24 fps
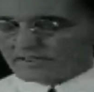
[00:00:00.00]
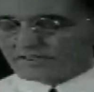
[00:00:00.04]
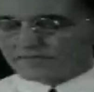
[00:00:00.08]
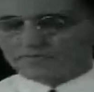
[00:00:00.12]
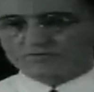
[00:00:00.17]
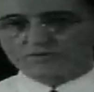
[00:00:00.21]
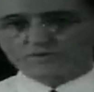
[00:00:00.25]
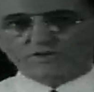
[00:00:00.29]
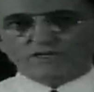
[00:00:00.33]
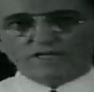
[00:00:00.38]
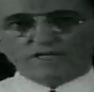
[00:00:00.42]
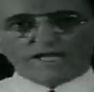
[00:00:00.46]

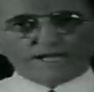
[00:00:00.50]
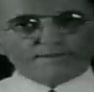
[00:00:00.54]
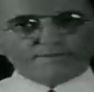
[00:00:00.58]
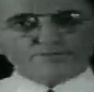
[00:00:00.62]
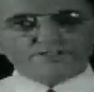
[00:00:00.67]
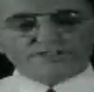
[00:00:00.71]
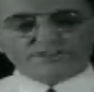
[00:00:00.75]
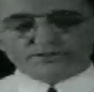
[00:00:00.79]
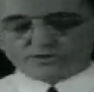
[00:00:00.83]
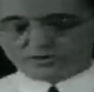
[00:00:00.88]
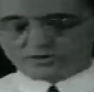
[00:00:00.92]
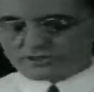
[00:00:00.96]
with the
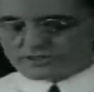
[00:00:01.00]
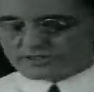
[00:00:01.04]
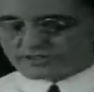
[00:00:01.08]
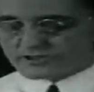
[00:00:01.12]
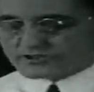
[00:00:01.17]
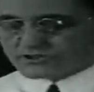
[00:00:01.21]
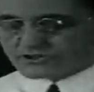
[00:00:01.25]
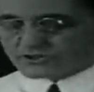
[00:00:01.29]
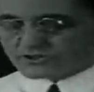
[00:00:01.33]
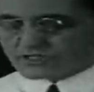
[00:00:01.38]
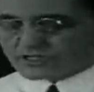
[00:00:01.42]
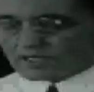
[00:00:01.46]
laboratory at
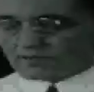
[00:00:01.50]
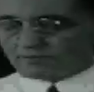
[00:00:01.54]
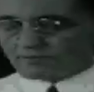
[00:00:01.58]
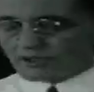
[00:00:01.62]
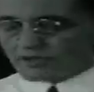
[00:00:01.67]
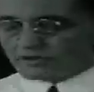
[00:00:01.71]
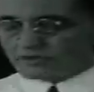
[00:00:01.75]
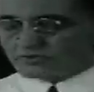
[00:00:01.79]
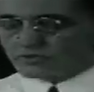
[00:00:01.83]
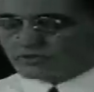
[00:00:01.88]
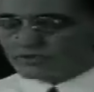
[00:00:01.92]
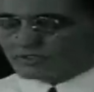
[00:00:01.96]
your
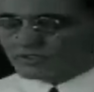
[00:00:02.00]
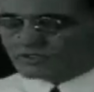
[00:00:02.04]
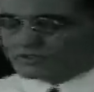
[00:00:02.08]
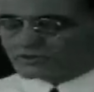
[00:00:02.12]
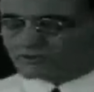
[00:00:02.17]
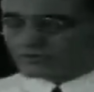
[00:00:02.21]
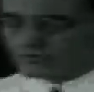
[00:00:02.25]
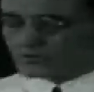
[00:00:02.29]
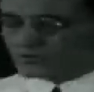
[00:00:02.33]
elbow, you will